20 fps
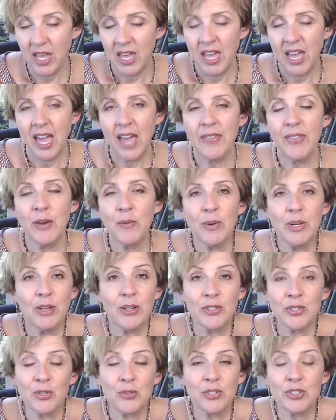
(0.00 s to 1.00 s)
And then we
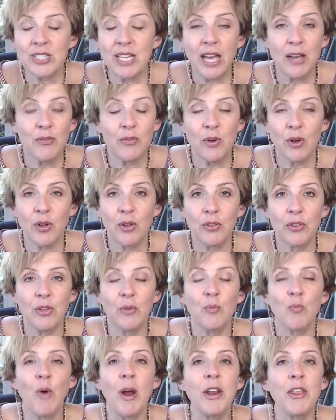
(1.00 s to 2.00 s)
also just have the
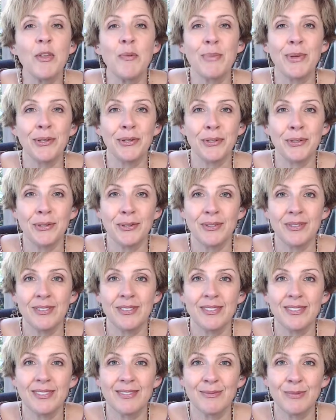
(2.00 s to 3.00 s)
run-of-the-mill,
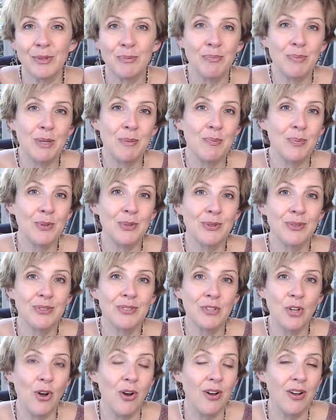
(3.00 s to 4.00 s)
what people
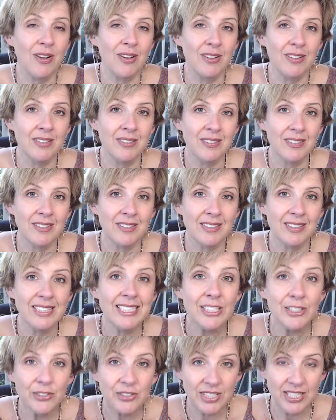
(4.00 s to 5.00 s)
call
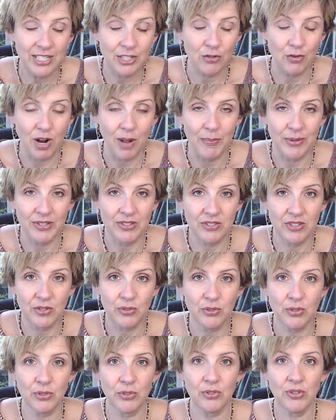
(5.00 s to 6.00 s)
little t traumas.
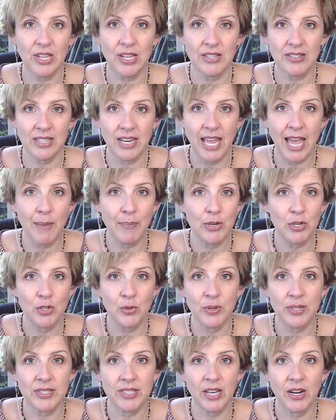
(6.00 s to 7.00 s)
Those are things that happen to
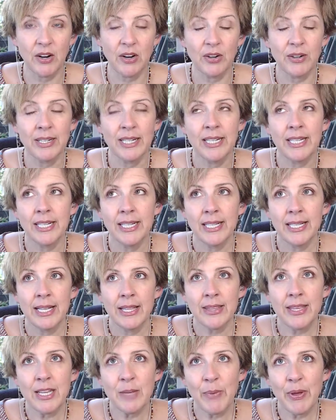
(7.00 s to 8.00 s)
us that are,
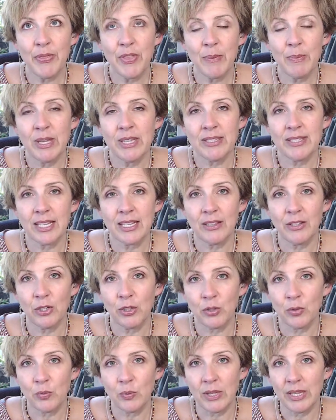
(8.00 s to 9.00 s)
think about them as like
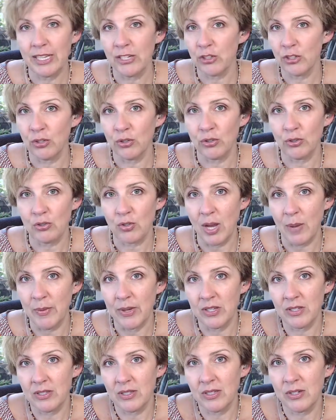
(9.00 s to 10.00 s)
little relational
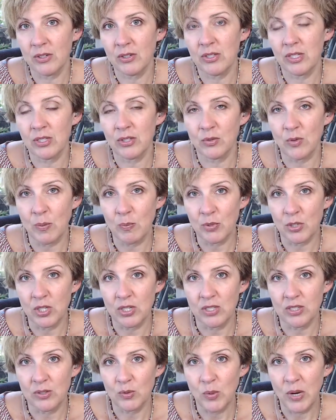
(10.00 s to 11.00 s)
traumas, little
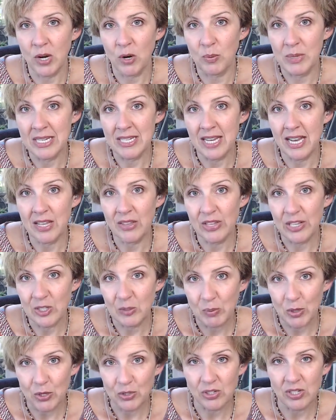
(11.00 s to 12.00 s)
disruptions where we take things
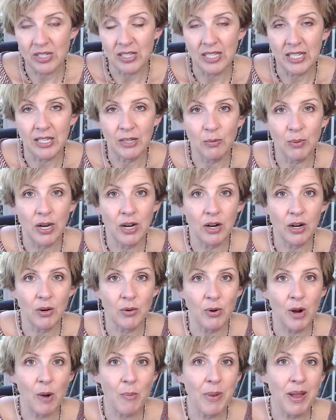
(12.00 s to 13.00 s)
personally, where
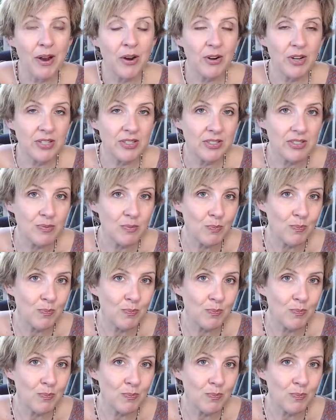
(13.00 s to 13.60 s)
our parents